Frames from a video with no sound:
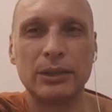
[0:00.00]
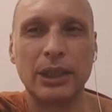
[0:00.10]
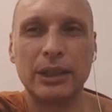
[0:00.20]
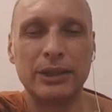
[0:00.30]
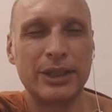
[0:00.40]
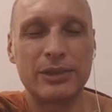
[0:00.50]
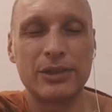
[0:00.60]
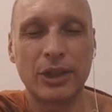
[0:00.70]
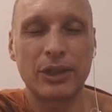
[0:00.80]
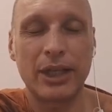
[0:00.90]
It's
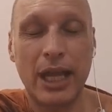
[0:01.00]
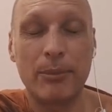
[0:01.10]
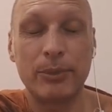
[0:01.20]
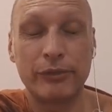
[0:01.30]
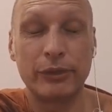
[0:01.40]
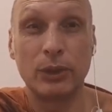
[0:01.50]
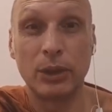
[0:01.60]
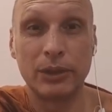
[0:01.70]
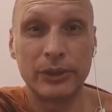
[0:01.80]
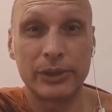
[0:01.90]
not going to happen for
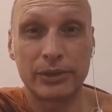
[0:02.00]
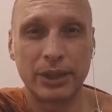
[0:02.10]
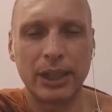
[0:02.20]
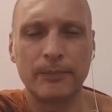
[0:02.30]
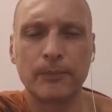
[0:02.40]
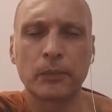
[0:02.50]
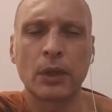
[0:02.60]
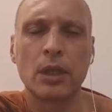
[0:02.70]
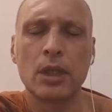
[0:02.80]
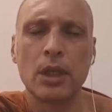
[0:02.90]
all of us, right?
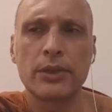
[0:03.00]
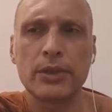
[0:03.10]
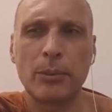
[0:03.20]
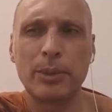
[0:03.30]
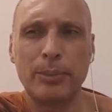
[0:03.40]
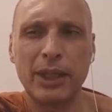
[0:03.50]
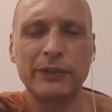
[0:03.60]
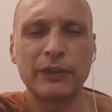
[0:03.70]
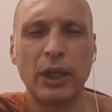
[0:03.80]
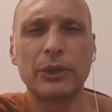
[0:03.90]
So preparing
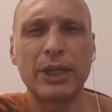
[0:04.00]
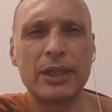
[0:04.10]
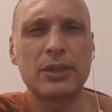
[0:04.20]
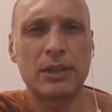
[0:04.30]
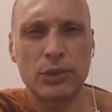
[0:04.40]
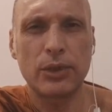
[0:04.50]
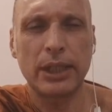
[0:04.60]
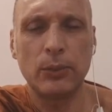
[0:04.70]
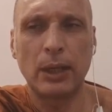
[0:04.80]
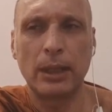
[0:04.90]
for old age is a
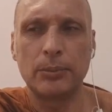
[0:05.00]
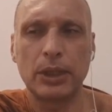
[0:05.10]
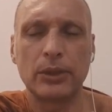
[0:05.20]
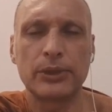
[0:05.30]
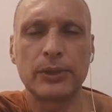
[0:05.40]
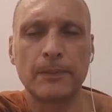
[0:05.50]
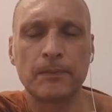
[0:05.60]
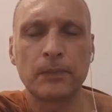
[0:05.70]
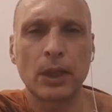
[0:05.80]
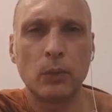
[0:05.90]
tricky one, because
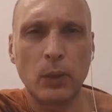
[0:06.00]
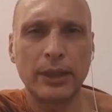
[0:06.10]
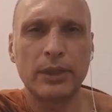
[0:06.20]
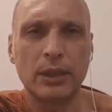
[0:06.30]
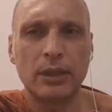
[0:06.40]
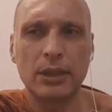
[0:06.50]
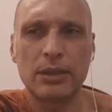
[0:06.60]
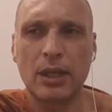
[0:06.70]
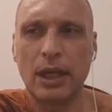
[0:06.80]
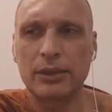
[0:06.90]
one thing you need
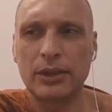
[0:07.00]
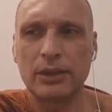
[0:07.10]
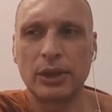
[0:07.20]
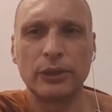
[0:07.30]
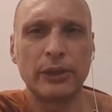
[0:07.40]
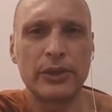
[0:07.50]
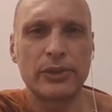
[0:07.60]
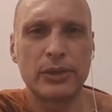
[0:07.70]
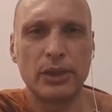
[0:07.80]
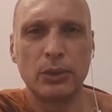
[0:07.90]
to ask yourself
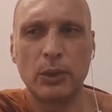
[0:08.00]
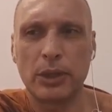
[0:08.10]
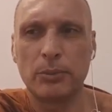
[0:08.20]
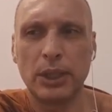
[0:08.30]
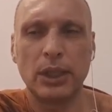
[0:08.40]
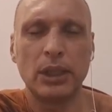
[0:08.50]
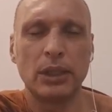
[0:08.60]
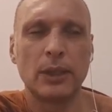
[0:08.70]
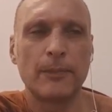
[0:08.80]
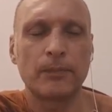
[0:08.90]
is, do you want to
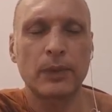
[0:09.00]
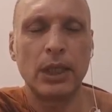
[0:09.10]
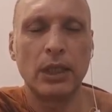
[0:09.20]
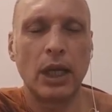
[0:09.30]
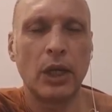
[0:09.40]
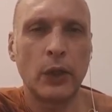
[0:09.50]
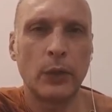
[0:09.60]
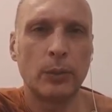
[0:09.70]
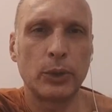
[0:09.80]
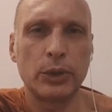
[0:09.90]
be in a
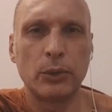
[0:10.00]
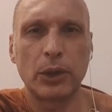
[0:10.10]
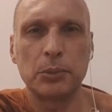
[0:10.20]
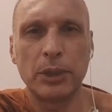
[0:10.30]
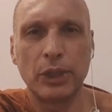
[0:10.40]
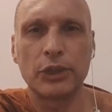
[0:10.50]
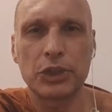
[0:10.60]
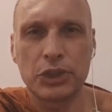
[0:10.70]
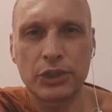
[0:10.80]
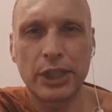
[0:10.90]
home or do you want to be on the
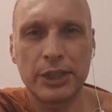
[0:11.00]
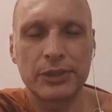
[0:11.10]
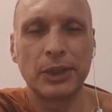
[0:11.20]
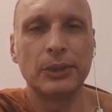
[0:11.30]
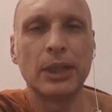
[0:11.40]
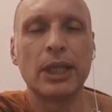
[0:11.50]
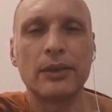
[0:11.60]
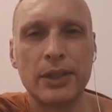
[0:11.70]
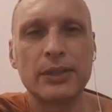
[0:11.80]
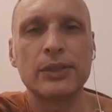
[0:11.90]
street? So
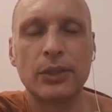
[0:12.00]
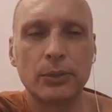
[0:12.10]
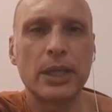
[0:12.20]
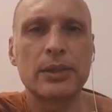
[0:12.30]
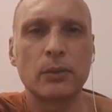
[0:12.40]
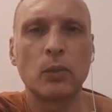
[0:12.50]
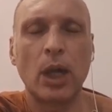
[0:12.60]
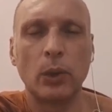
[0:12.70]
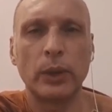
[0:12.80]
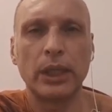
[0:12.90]
this is the reason
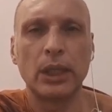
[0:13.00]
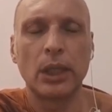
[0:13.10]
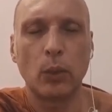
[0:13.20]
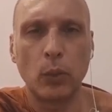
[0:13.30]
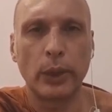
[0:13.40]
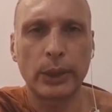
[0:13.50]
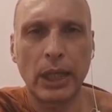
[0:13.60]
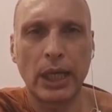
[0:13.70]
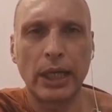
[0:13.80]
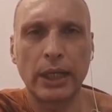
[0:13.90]
why we work
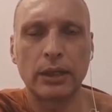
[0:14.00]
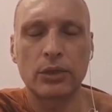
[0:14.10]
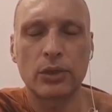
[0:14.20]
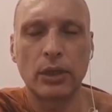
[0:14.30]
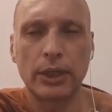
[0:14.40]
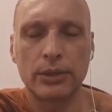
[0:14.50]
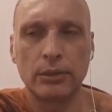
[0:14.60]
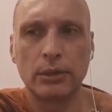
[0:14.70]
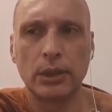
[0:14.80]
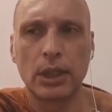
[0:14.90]
hard and try to